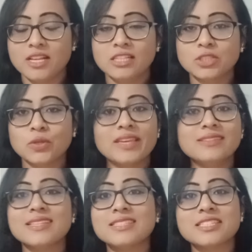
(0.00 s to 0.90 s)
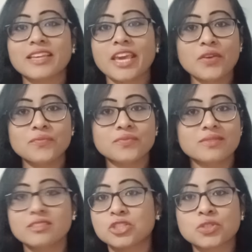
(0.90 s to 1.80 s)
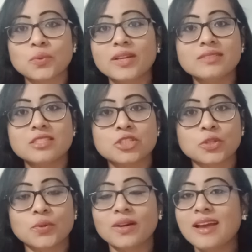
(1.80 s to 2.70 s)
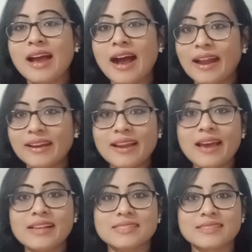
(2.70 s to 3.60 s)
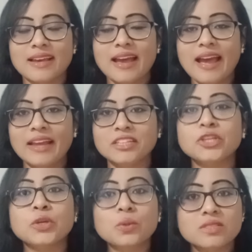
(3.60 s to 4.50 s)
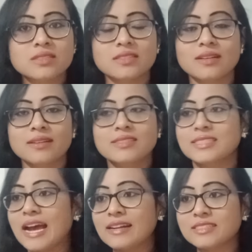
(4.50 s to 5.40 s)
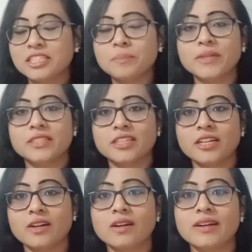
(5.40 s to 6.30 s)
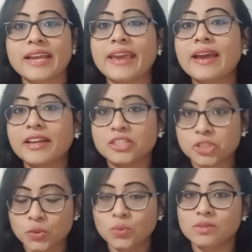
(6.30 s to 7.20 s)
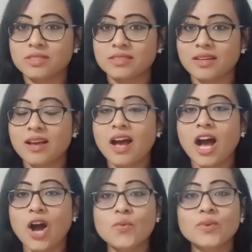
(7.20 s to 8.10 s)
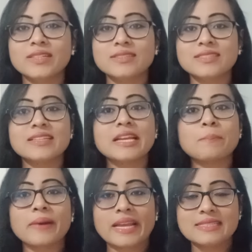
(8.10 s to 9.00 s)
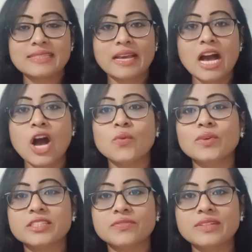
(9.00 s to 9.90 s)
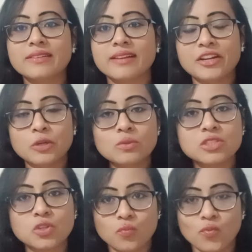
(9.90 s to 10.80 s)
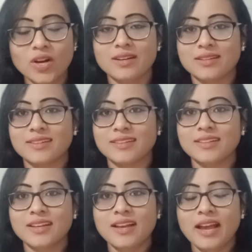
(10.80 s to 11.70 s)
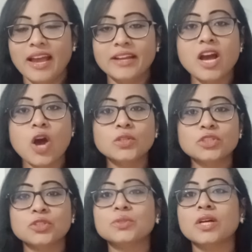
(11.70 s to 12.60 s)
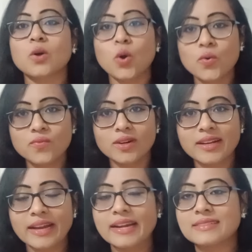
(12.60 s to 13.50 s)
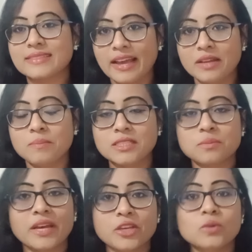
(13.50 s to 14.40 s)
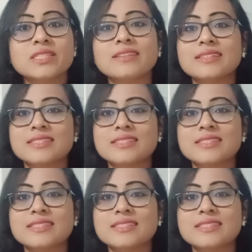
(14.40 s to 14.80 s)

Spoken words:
So he just gave students to analyze and use the ChatGPT or AI tools, how it is replacing, how it will reduce the work, and how to do the homework and assignments by using this